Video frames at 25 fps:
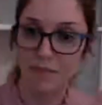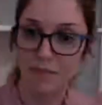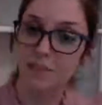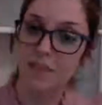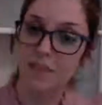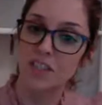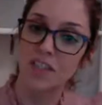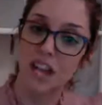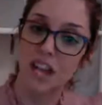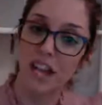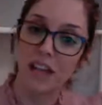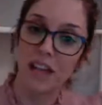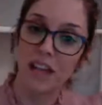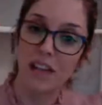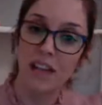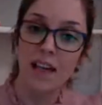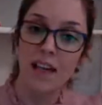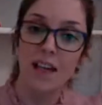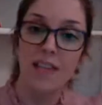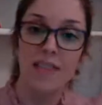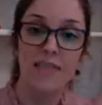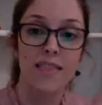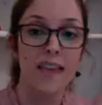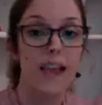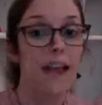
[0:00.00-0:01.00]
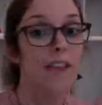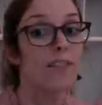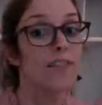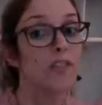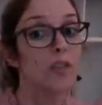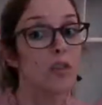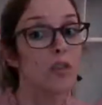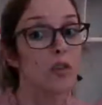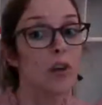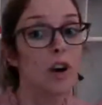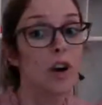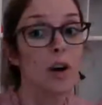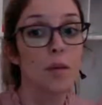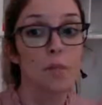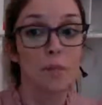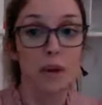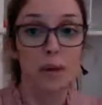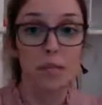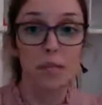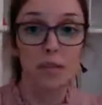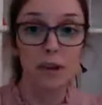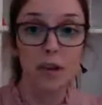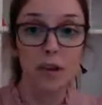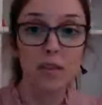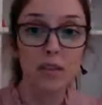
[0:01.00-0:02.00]
gel, therefore my
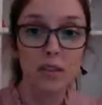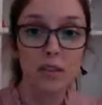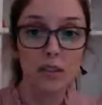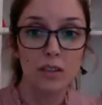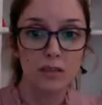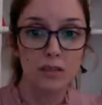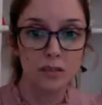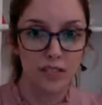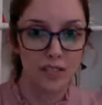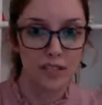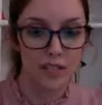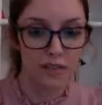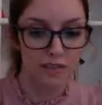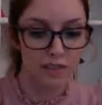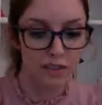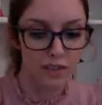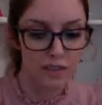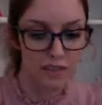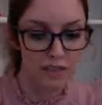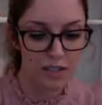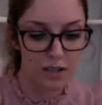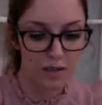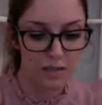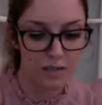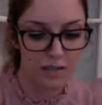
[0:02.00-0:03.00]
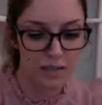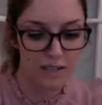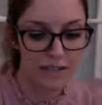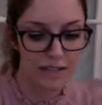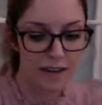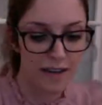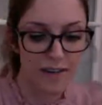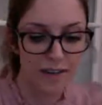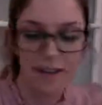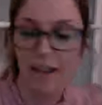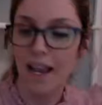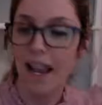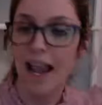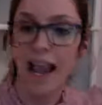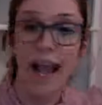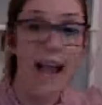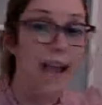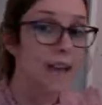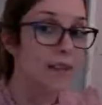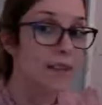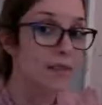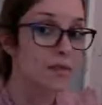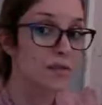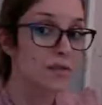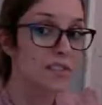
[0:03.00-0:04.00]
blood glucose level is coming down and
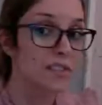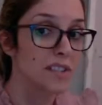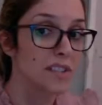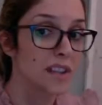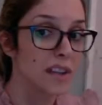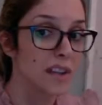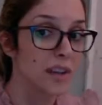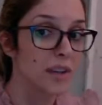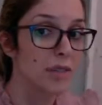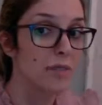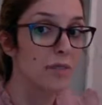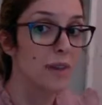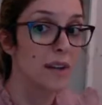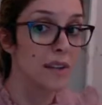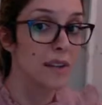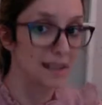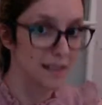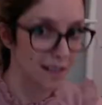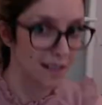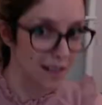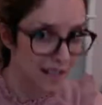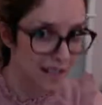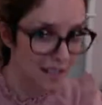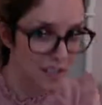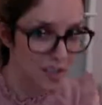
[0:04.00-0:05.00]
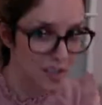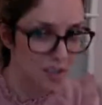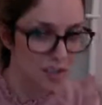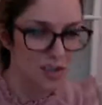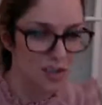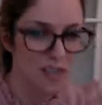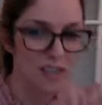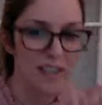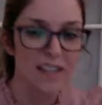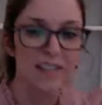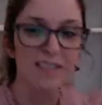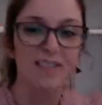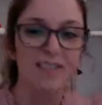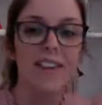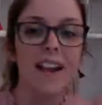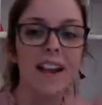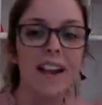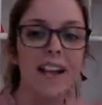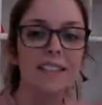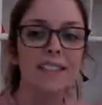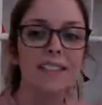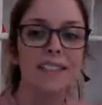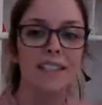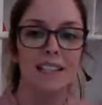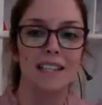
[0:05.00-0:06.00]
also my cholesterol. In
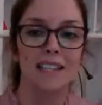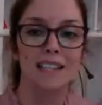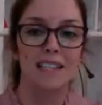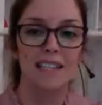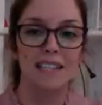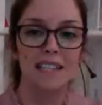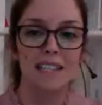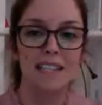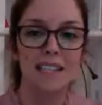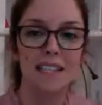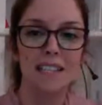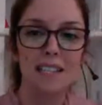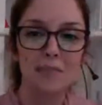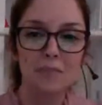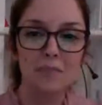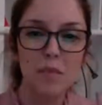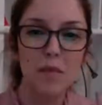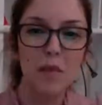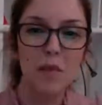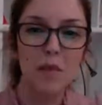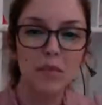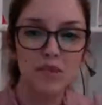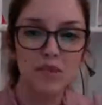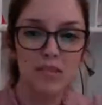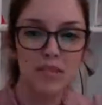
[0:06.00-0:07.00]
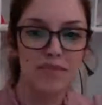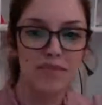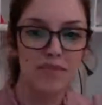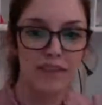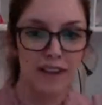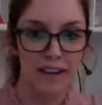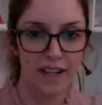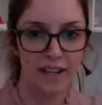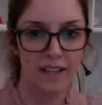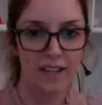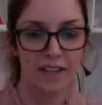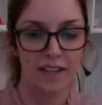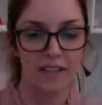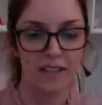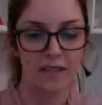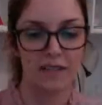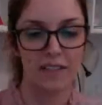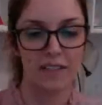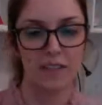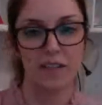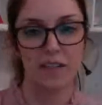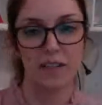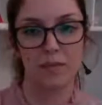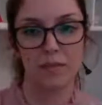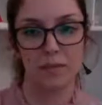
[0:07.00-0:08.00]
fact, it is the most effective
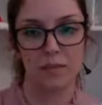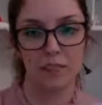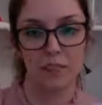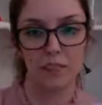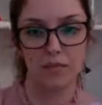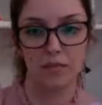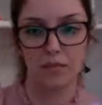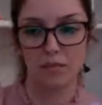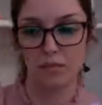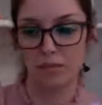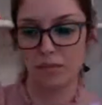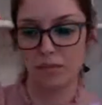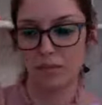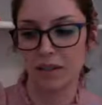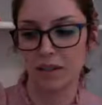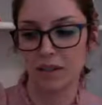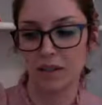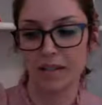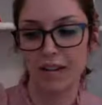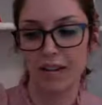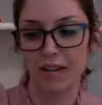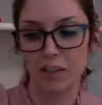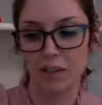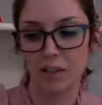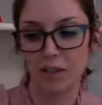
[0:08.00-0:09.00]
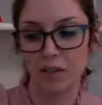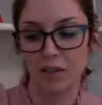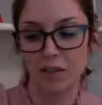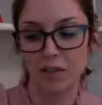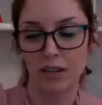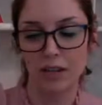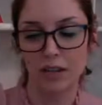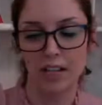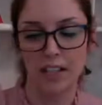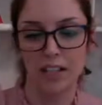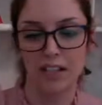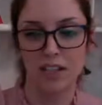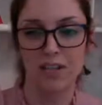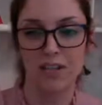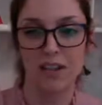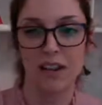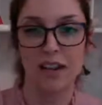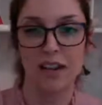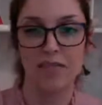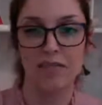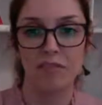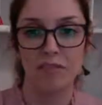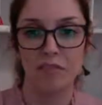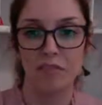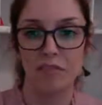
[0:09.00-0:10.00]
treatment to bring down your cholesterol
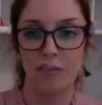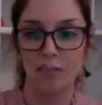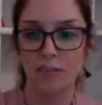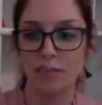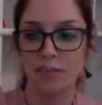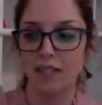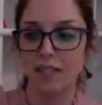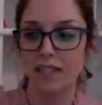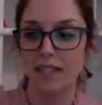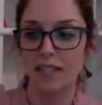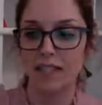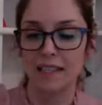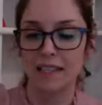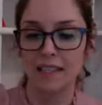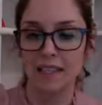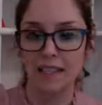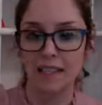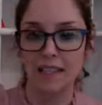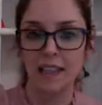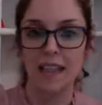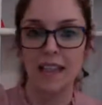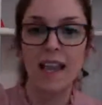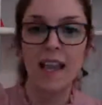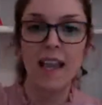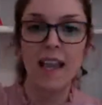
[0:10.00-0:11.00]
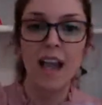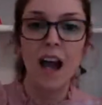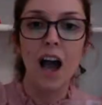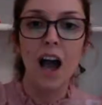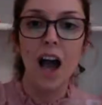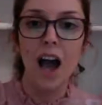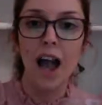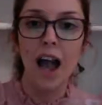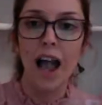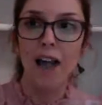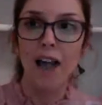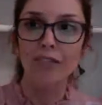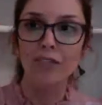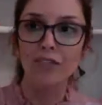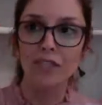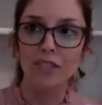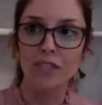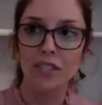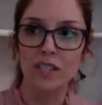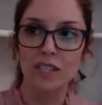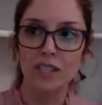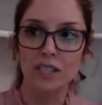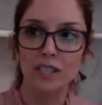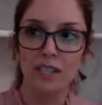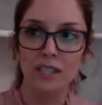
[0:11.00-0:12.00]
level more than anything. I have
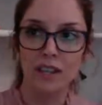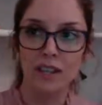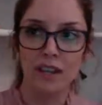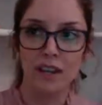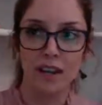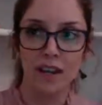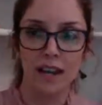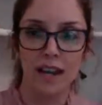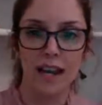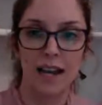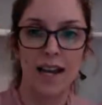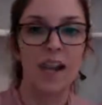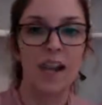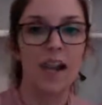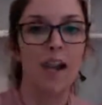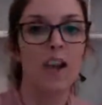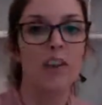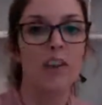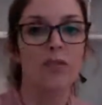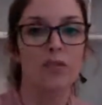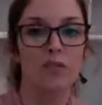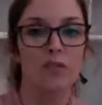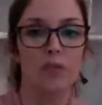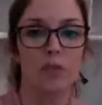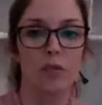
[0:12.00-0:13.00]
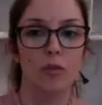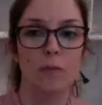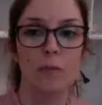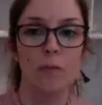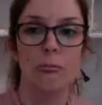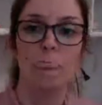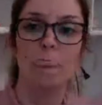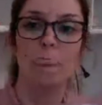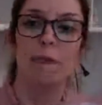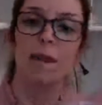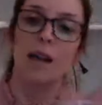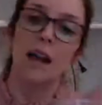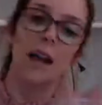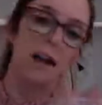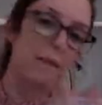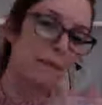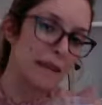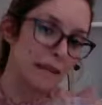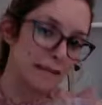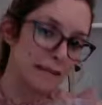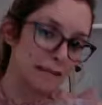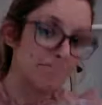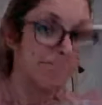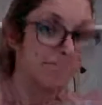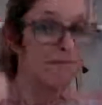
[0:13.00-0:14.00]
chosen this color for, I
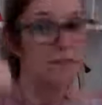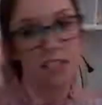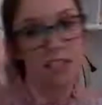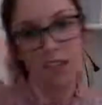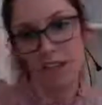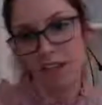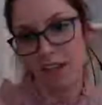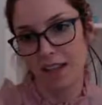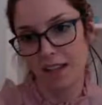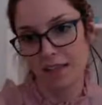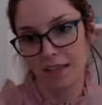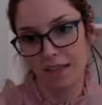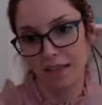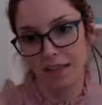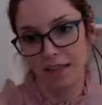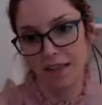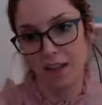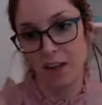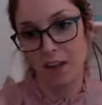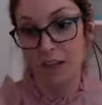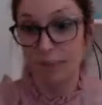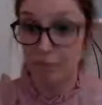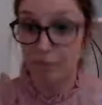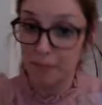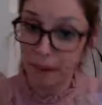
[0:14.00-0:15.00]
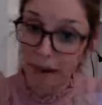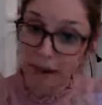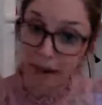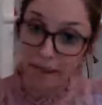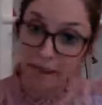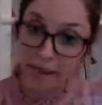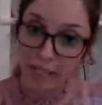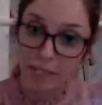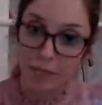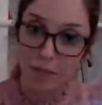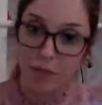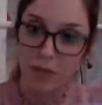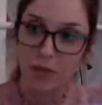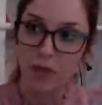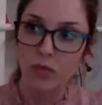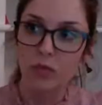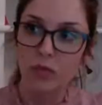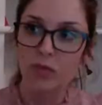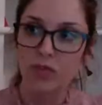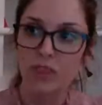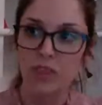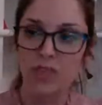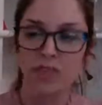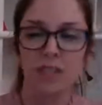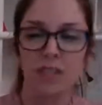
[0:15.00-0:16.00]
mean, you can think of berries, but
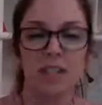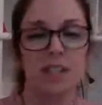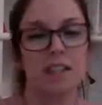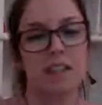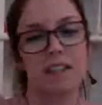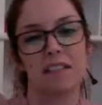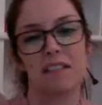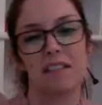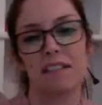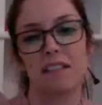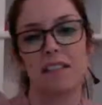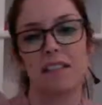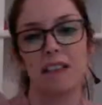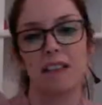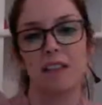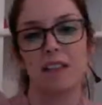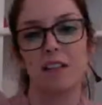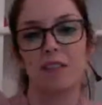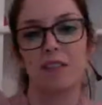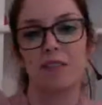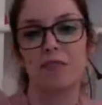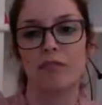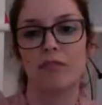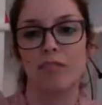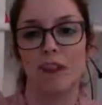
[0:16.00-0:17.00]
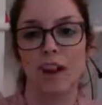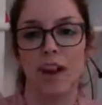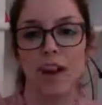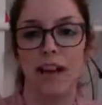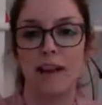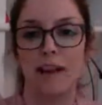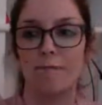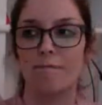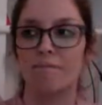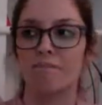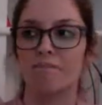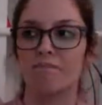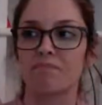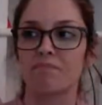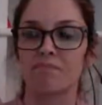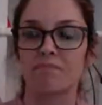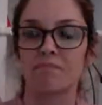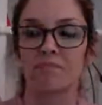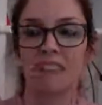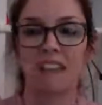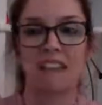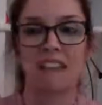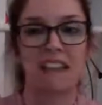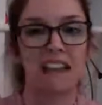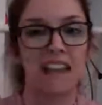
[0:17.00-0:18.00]
also you can think of
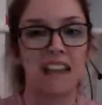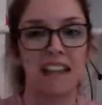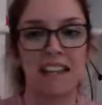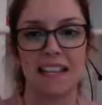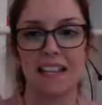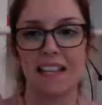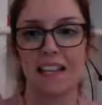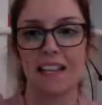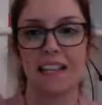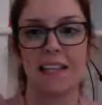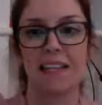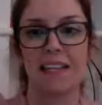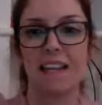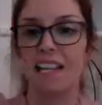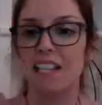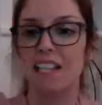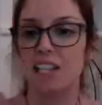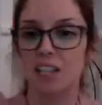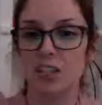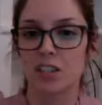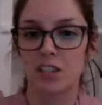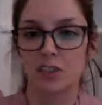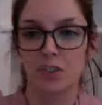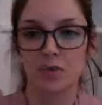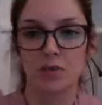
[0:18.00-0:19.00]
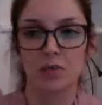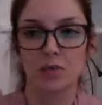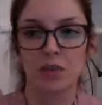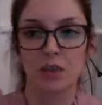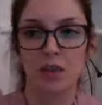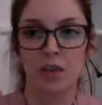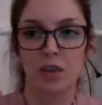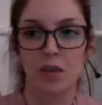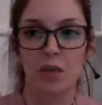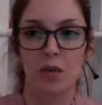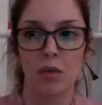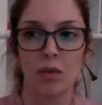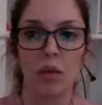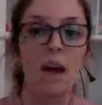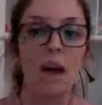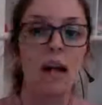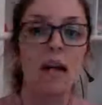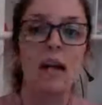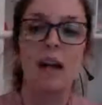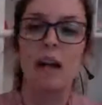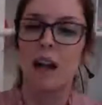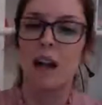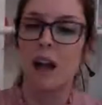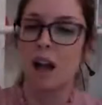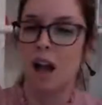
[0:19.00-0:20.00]
anything, legumes or
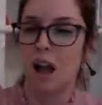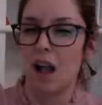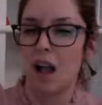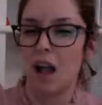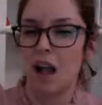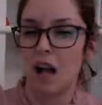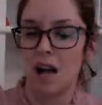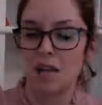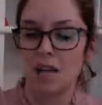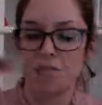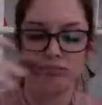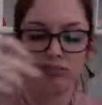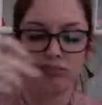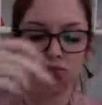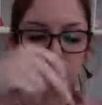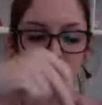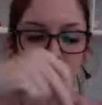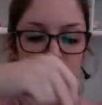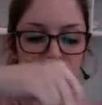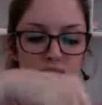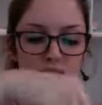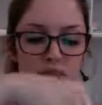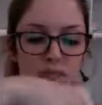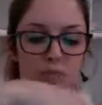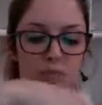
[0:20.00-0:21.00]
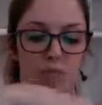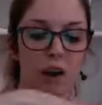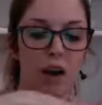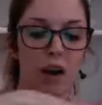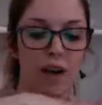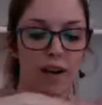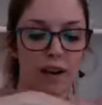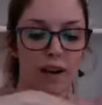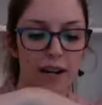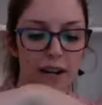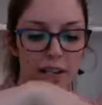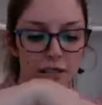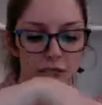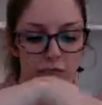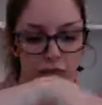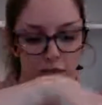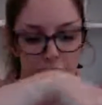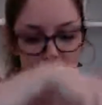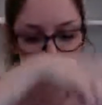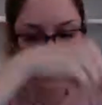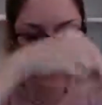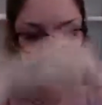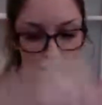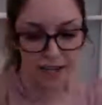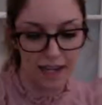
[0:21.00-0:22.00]
porridge or
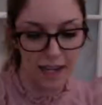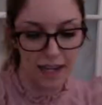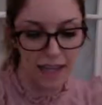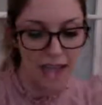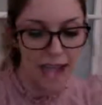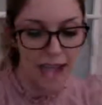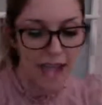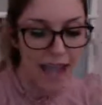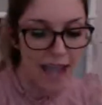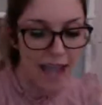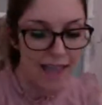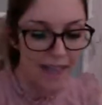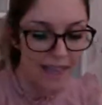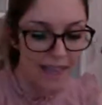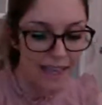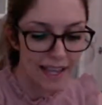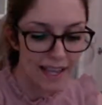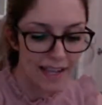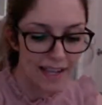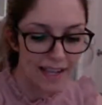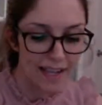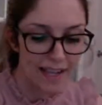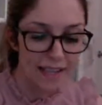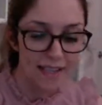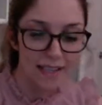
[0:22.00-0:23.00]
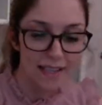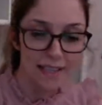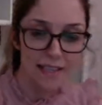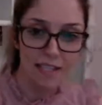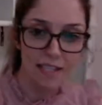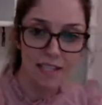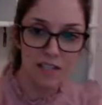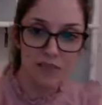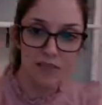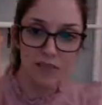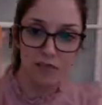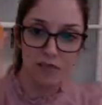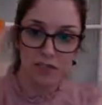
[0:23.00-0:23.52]
anything. And then this is for